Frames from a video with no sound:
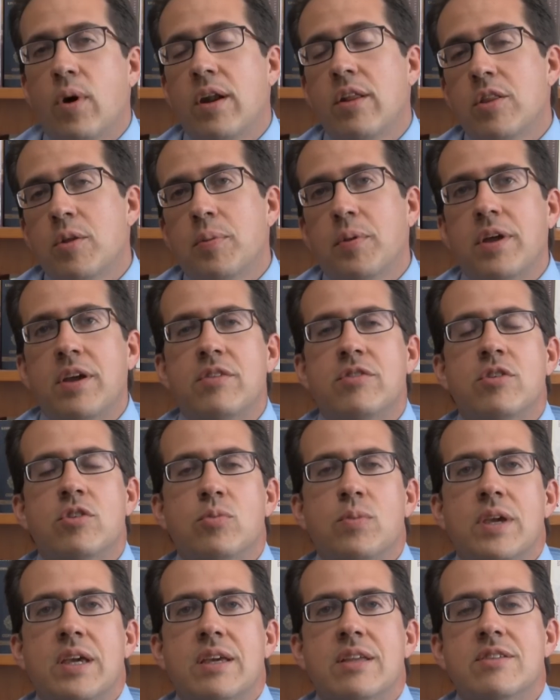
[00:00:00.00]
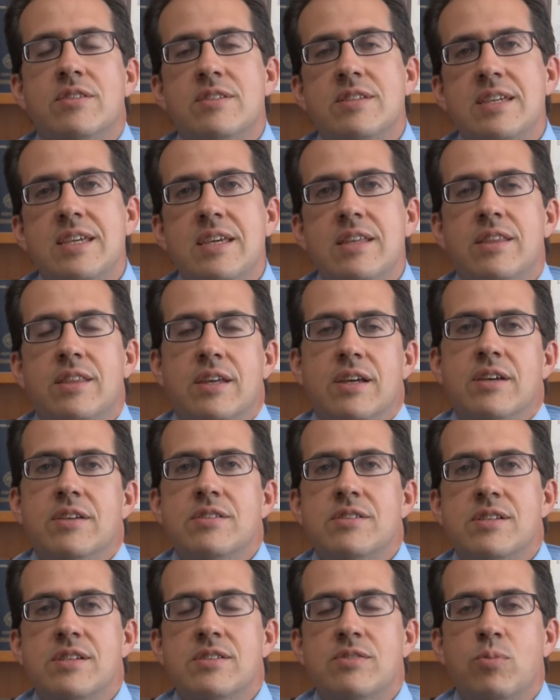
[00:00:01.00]
one of the places we can see
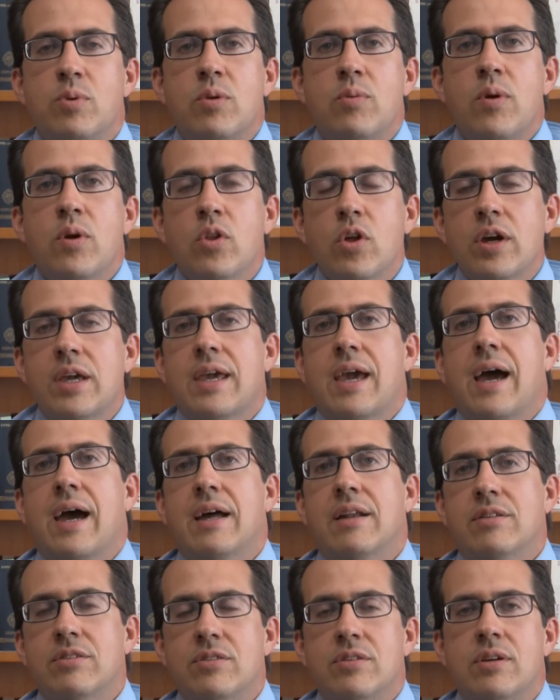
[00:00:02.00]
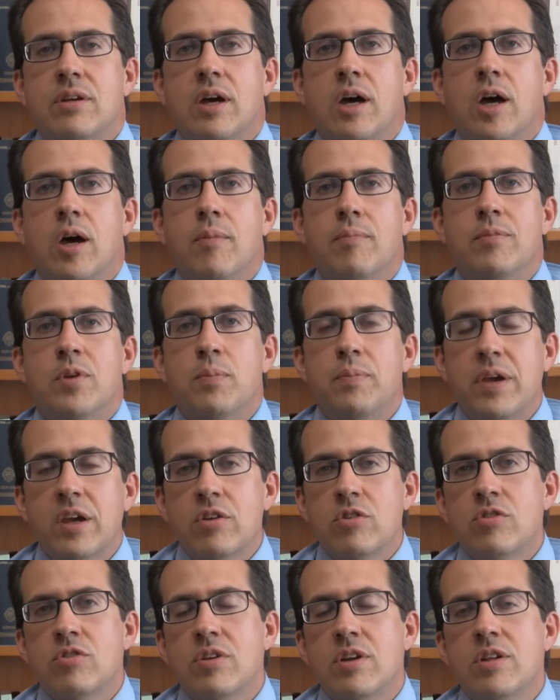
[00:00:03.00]
this is when we look at um,
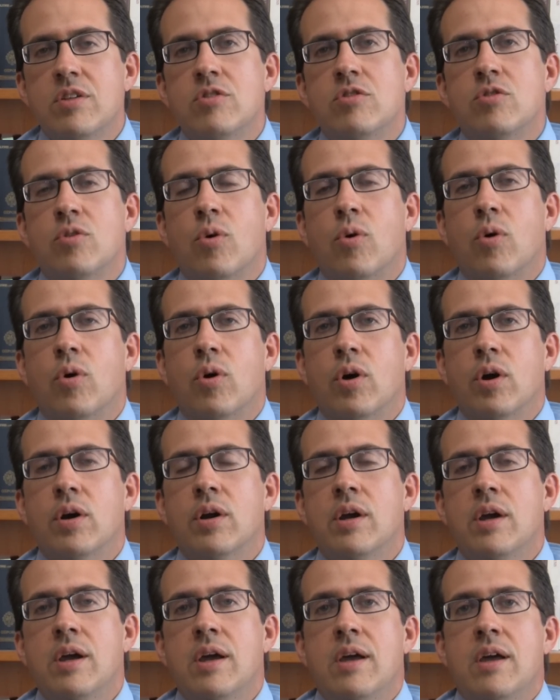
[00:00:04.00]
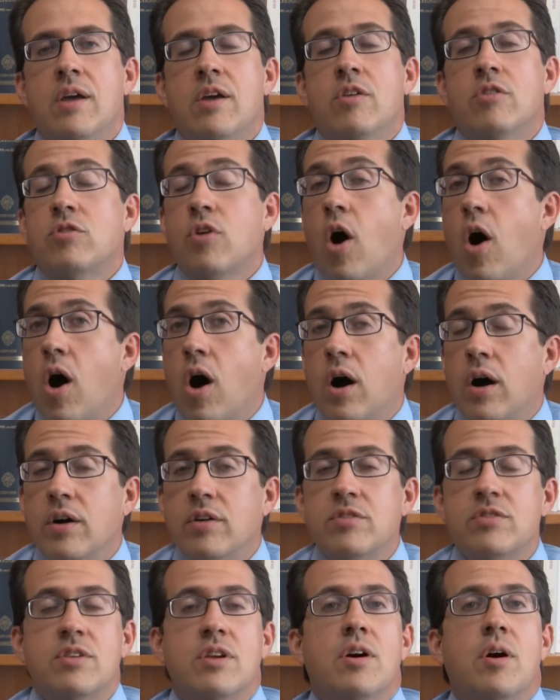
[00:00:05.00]
depictions or
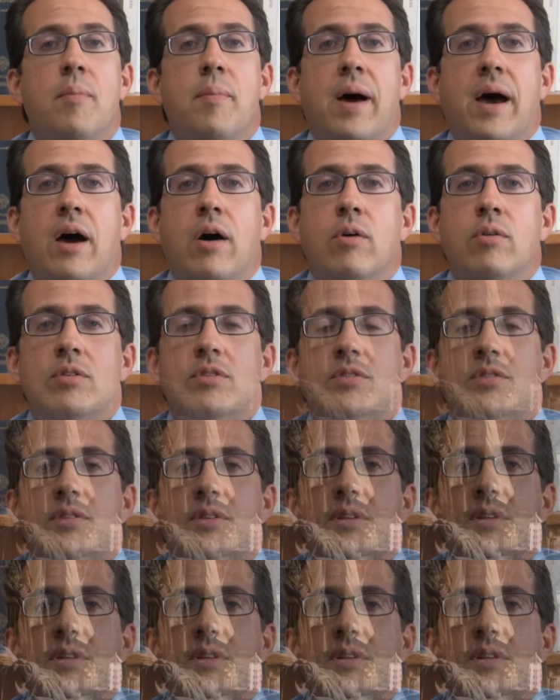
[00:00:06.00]
songs about